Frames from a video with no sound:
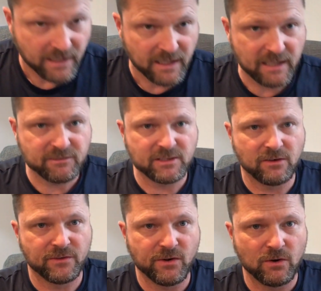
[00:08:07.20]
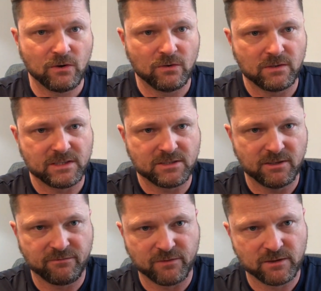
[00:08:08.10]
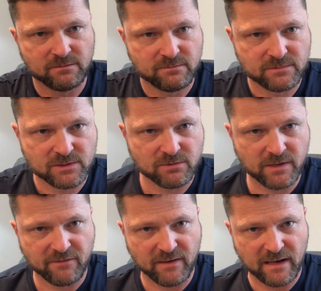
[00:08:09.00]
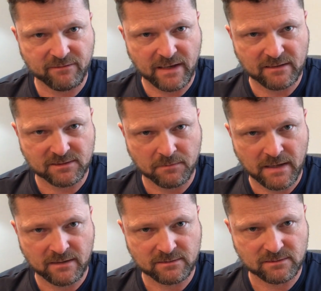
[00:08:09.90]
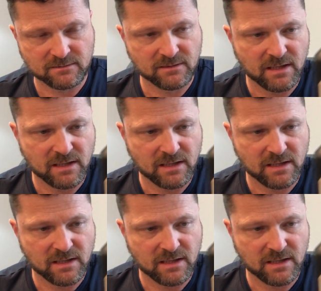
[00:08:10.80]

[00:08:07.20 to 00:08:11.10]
Even though the oil is good for 25,000 miles.